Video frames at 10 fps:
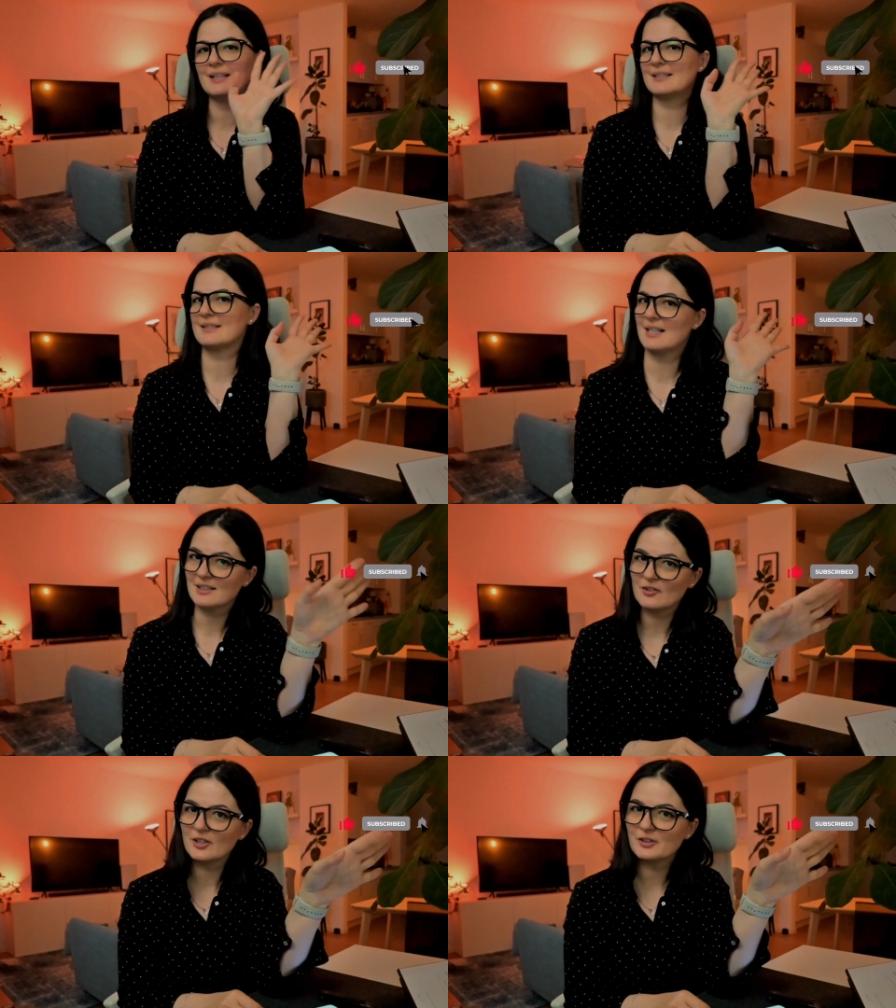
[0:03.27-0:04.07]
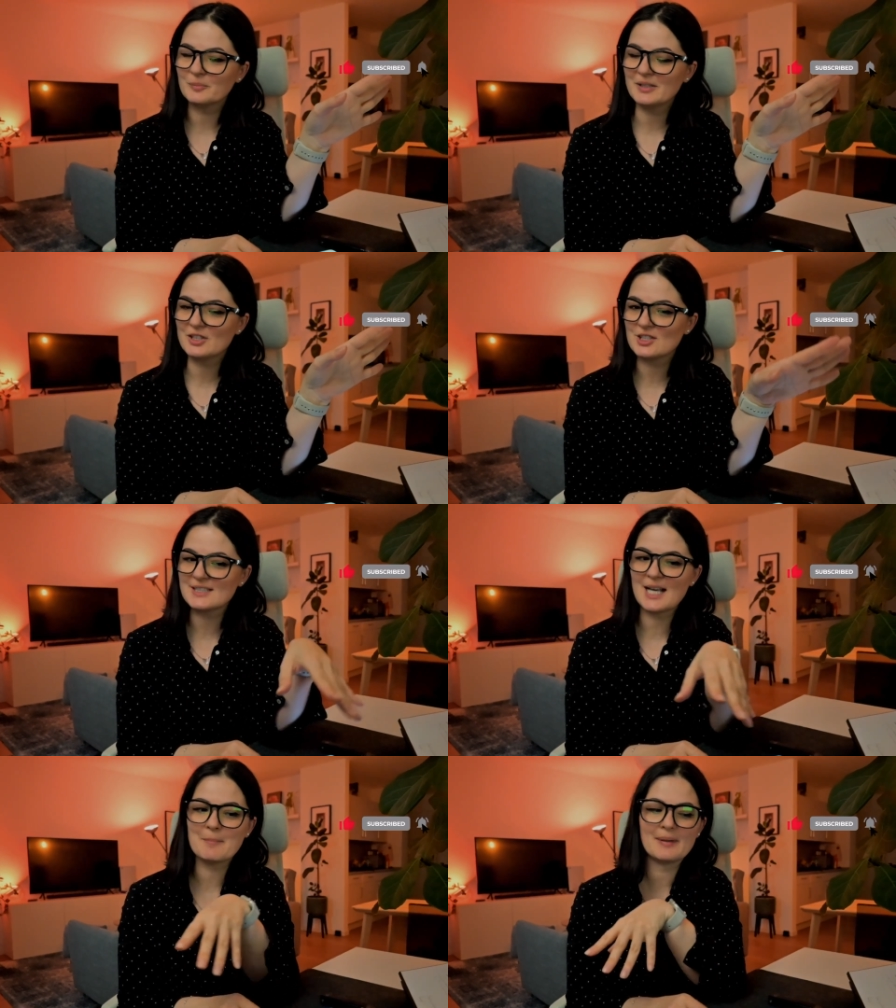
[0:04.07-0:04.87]
It's not going to be
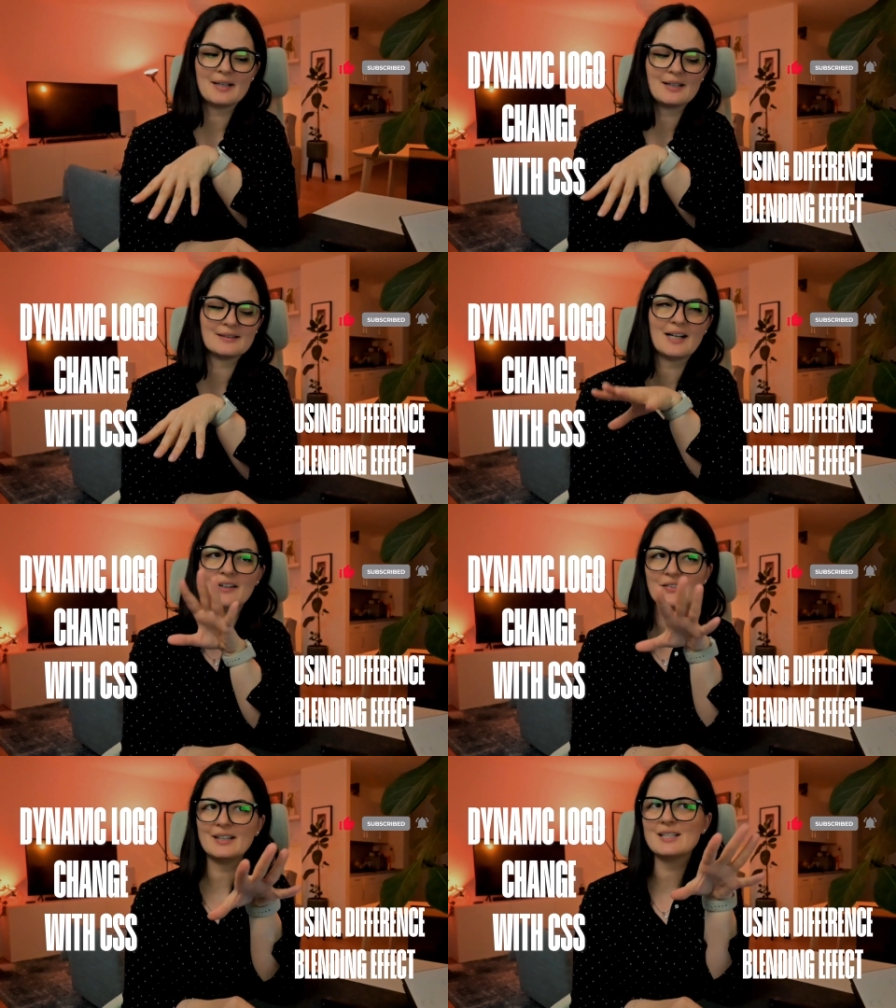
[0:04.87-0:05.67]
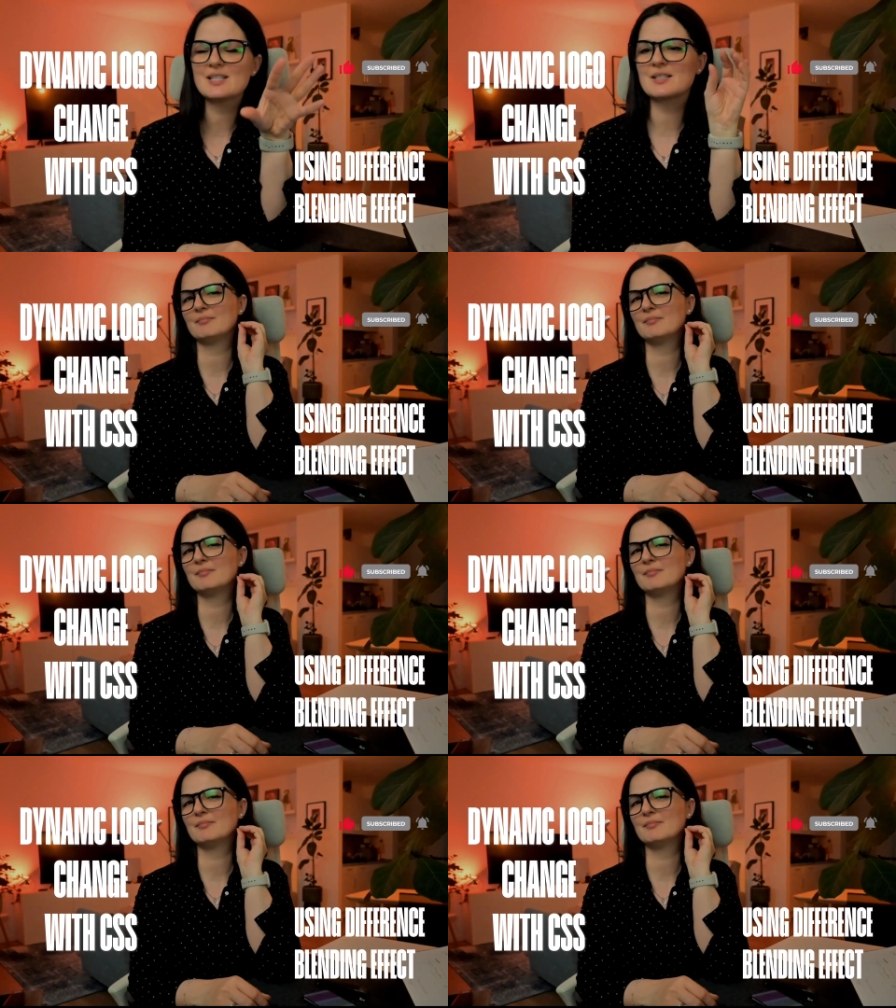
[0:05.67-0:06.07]
GSAP, but I think it's